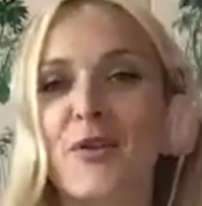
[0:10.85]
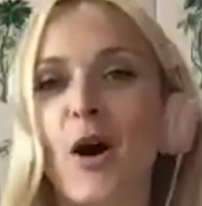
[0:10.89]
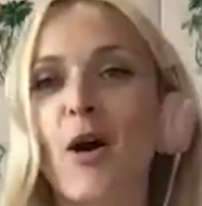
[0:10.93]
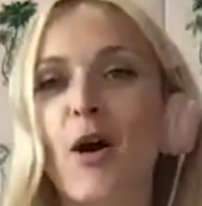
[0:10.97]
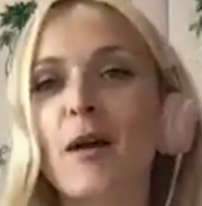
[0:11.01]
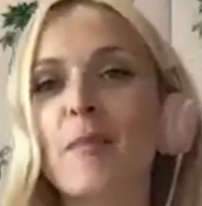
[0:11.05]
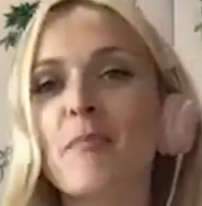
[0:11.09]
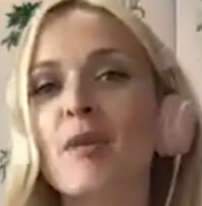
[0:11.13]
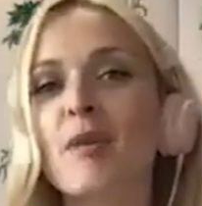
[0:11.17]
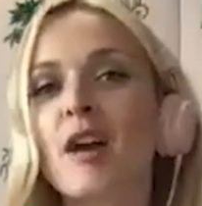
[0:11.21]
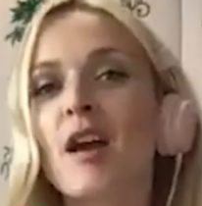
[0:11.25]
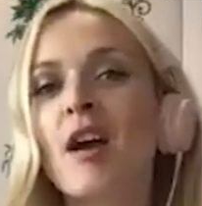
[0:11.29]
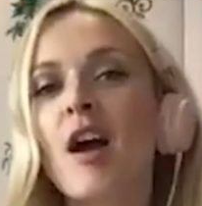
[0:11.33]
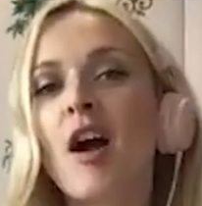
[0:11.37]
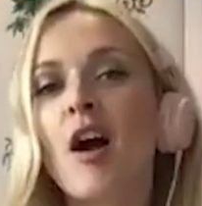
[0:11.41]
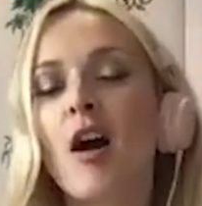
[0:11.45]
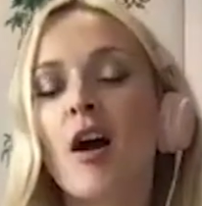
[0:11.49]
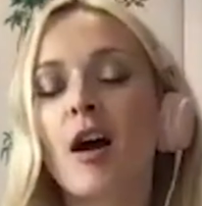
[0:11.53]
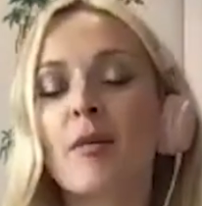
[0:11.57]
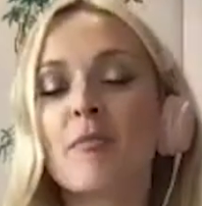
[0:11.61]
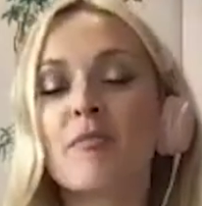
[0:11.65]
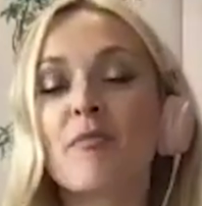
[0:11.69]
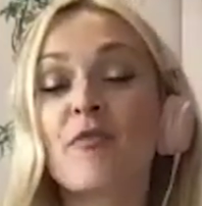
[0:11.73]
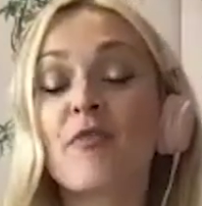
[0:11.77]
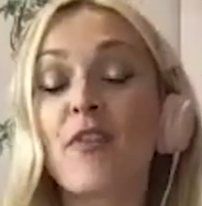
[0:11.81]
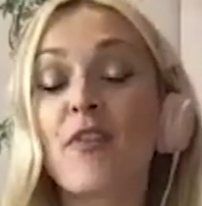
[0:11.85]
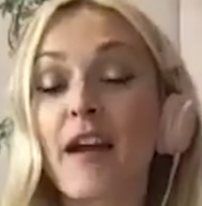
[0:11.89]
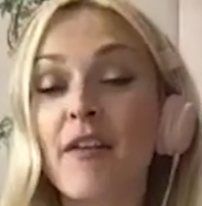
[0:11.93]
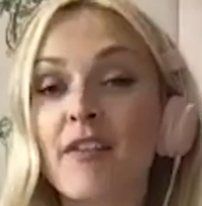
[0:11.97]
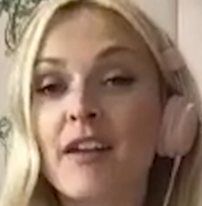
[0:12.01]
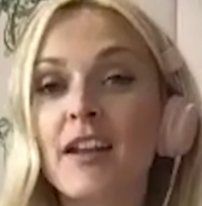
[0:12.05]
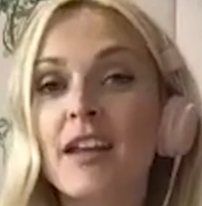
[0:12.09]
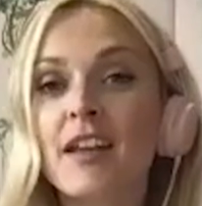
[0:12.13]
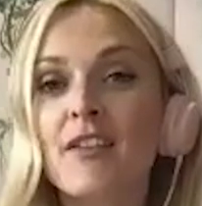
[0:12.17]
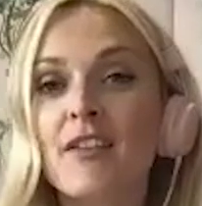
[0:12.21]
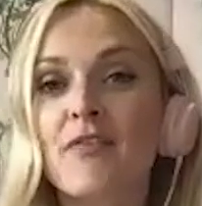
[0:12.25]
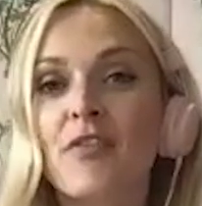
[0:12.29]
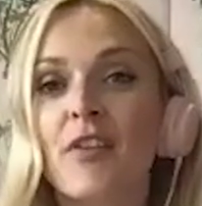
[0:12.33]
I'm
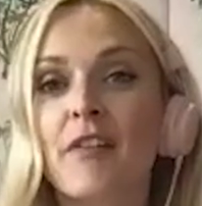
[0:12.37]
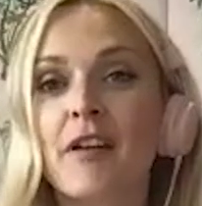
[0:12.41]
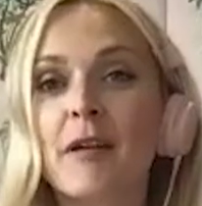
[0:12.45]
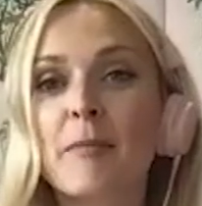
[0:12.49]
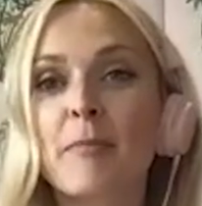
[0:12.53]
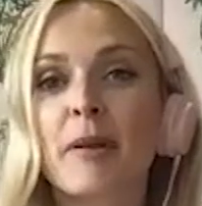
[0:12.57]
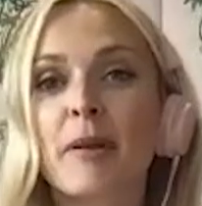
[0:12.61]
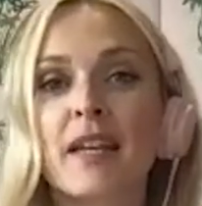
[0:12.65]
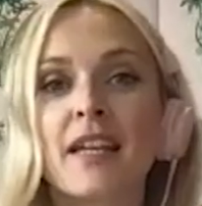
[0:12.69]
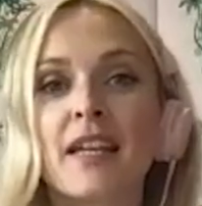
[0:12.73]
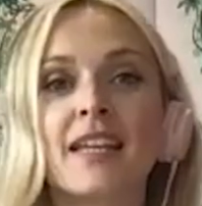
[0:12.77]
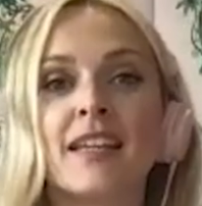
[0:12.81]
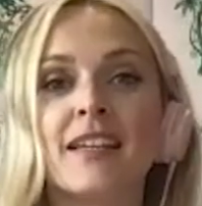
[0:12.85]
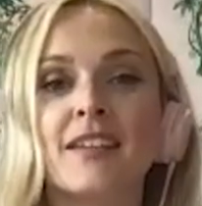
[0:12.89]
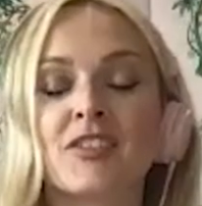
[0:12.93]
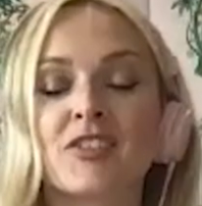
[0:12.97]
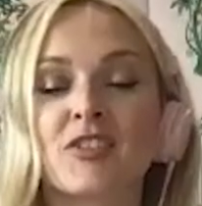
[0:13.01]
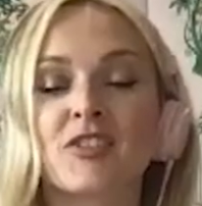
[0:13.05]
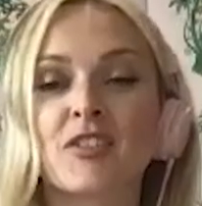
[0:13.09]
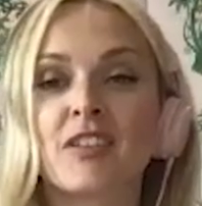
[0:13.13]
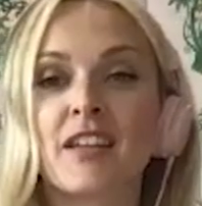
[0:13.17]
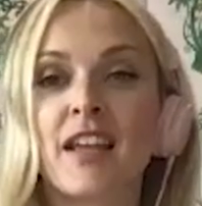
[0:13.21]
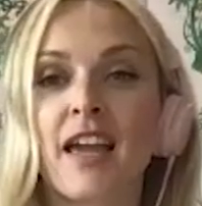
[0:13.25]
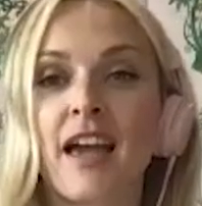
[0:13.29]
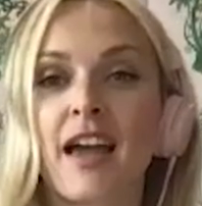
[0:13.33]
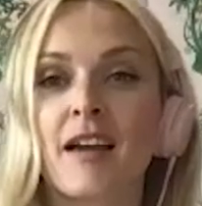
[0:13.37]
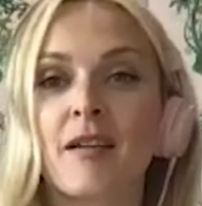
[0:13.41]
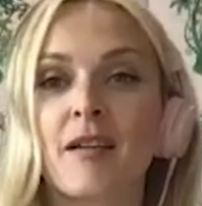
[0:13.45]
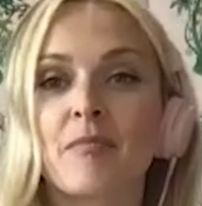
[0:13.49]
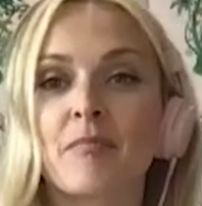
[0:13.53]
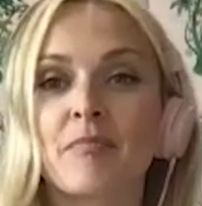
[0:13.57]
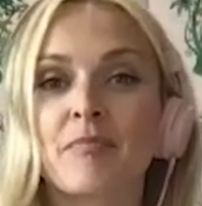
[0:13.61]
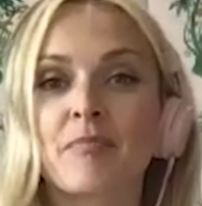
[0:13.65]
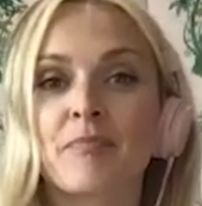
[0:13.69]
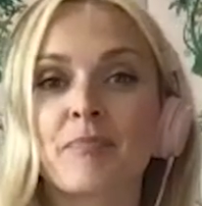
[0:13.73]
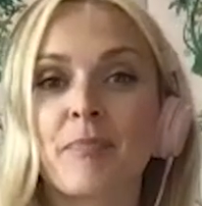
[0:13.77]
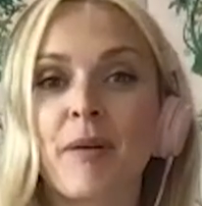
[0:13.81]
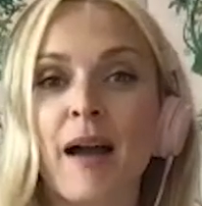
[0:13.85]
very, very pleased, yet
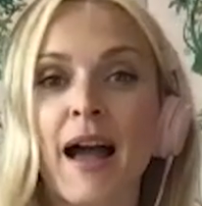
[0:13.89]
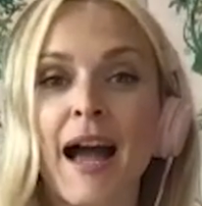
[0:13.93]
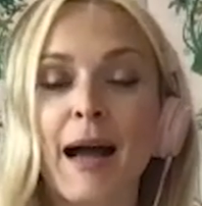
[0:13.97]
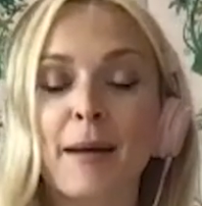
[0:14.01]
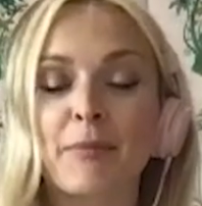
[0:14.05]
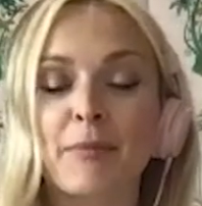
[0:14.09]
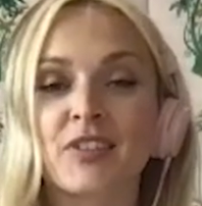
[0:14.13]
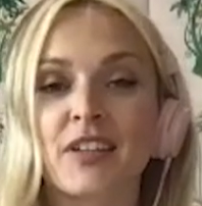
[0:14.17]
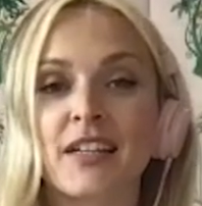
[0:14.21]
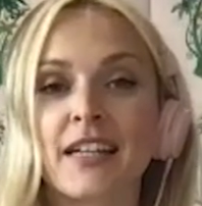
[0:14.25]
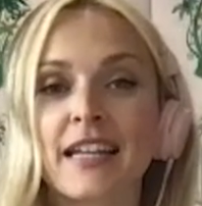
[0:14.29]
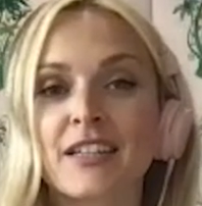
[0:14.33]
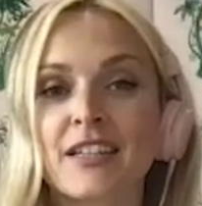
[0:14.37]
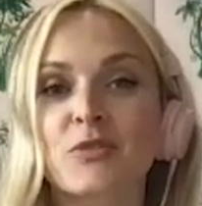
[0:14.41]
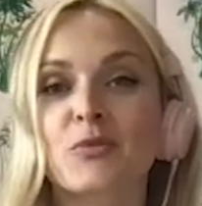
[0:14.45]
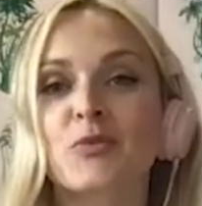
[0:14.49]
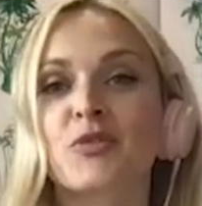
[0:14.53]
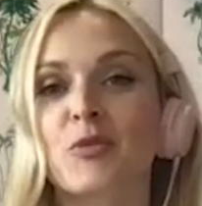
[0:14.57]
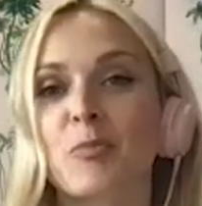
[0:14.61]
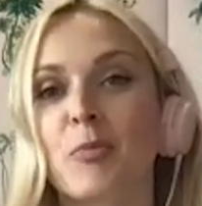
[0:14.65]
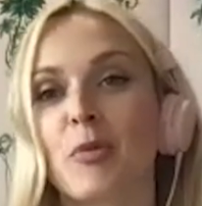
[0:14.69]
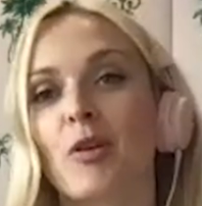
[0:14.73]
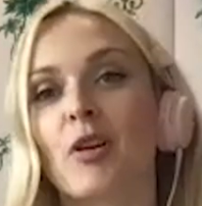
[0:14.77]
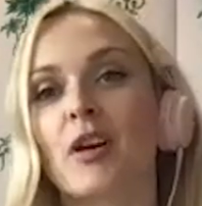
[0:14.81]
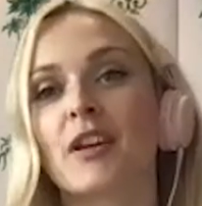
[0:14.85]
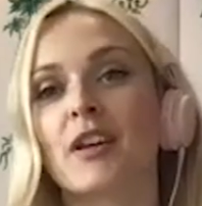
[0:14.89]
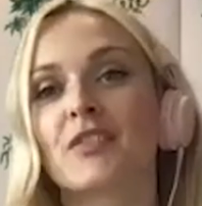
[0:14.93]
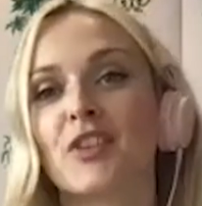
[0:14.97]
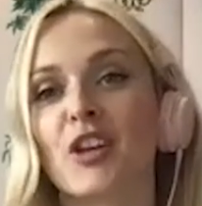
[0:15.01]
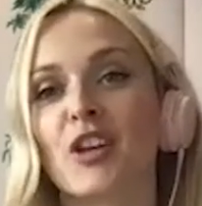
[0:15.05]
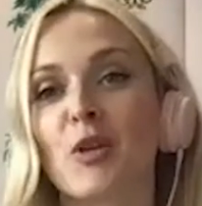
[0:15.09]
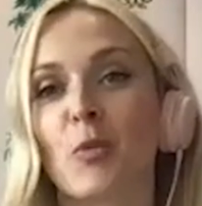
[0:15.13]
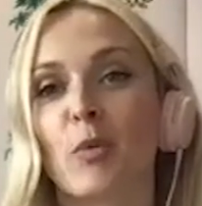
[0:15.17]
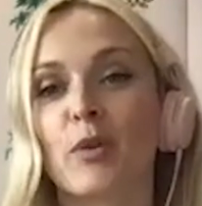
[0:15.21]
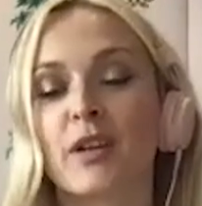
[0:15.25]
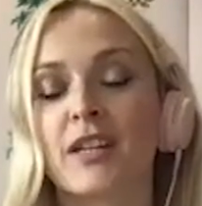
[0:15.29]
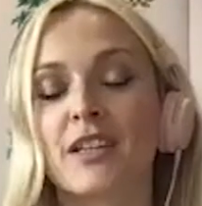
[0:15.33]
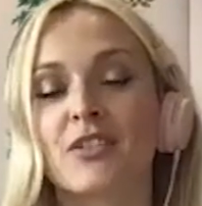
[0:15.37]
perhaps a little surprised that you
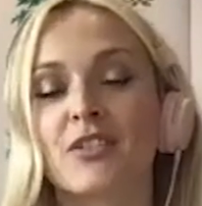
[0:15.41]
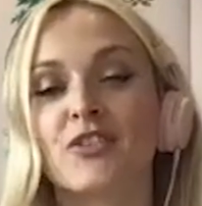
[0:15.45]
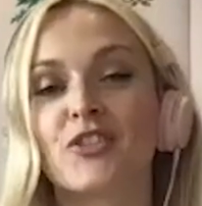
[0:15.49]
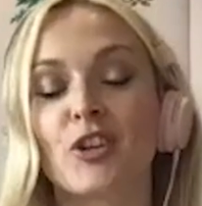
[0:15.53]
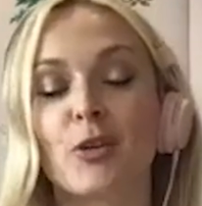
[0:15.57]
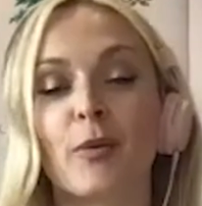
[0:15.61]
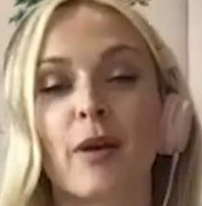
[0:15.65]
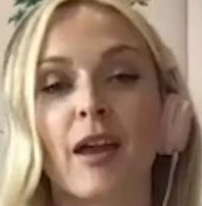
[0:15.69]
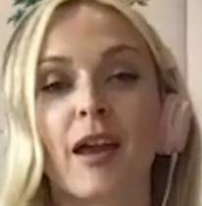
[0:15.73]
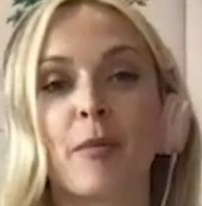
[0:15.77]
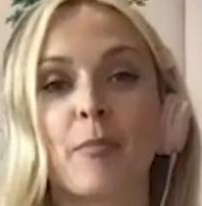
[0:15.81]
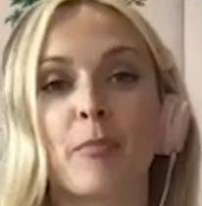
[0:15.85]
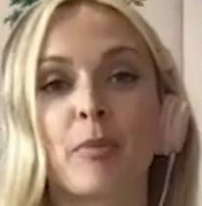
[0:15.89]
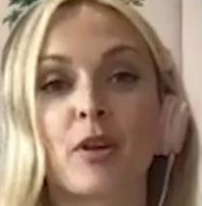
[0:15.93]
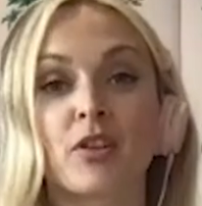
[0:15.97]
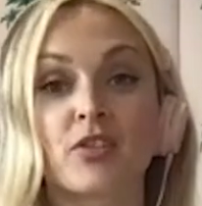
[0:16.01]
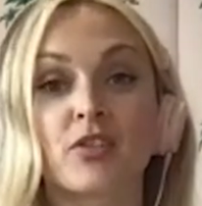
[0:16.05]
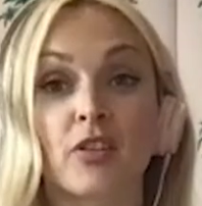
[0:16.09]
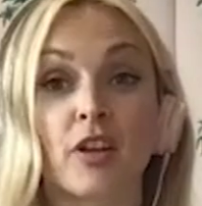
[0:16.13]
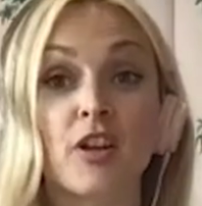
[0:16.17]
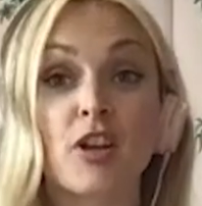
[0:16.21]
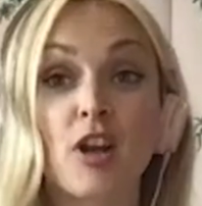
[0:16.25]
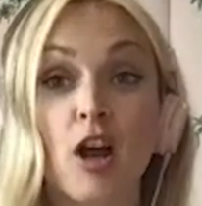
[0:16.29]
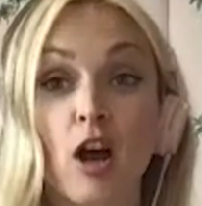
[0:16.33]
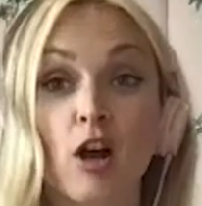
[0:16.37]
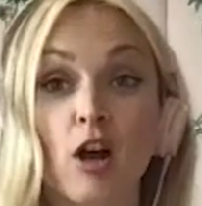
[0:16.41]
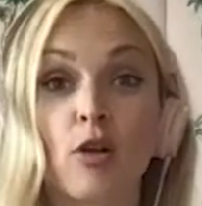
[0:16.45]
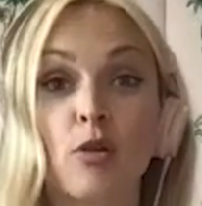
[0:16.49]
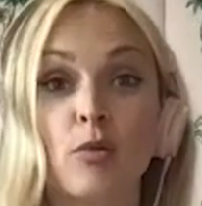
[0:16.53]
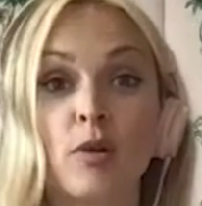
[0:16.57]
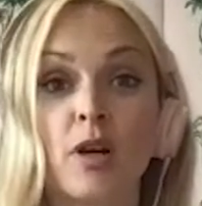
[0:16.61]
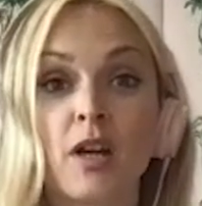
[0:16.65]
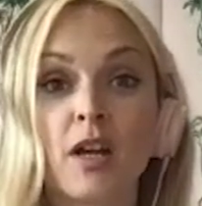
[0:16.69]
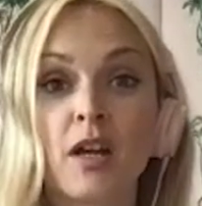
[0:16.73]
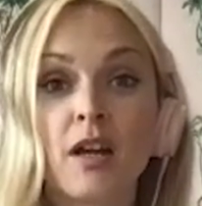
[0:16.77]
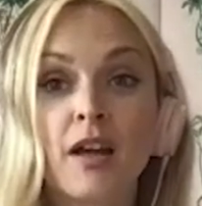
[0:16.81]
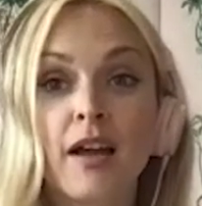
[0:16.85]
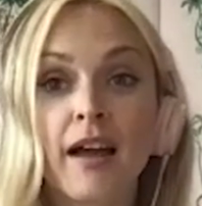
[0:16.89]
wanted to do it because I know
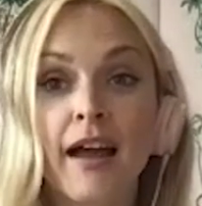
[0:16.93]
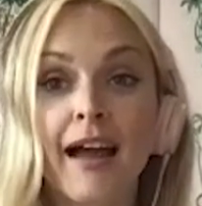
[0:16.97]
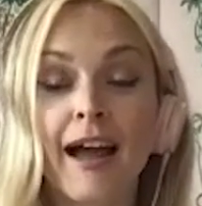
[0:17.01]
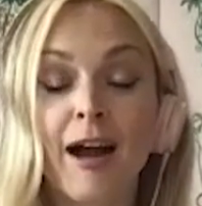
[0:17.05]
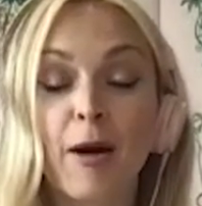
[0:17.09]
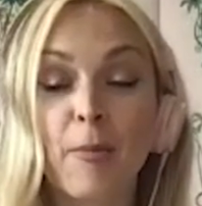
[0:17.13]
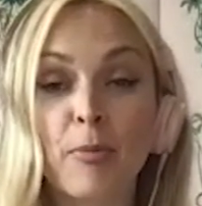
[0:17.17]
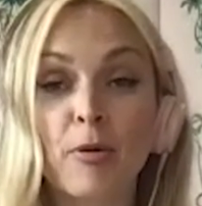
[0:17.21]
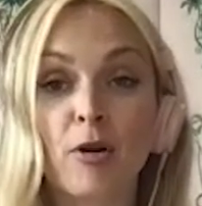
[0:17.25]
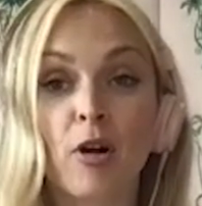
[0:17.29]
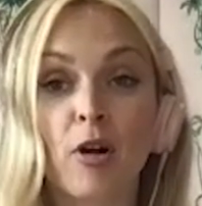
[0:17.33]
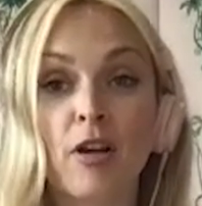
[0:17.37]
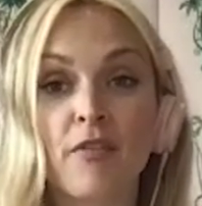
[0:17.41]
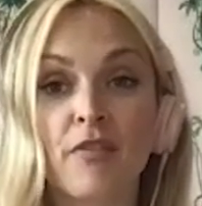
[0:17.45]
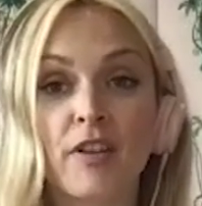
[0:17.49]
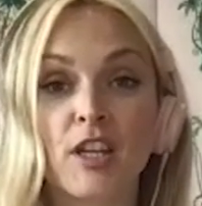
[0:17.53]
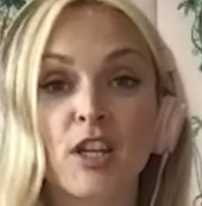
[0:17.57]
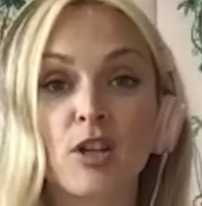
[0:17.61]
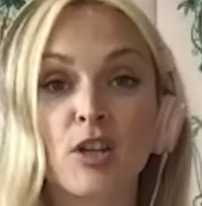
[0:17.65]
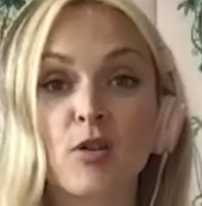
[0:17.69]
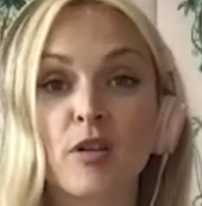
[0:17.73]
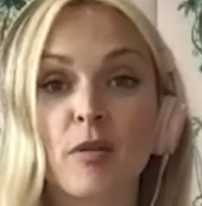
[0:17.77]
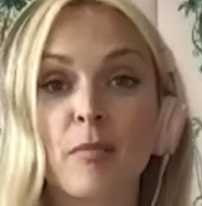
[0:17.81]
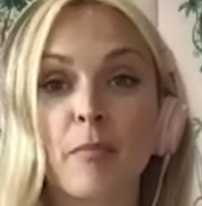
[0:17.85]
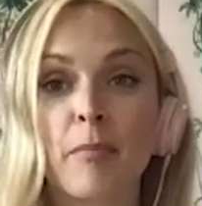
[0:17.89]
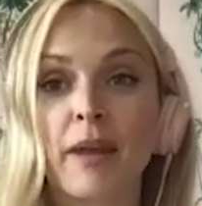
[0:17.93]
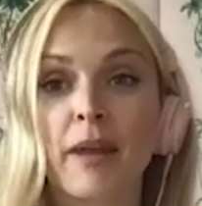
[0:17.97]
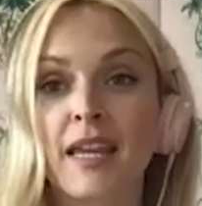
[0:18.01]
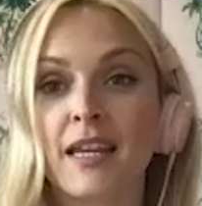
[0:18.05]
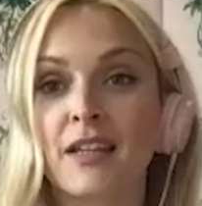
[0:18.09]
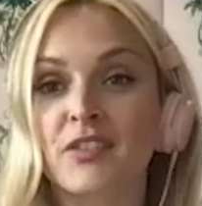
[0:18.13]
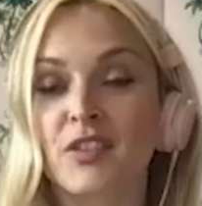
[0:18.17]
how private you can be.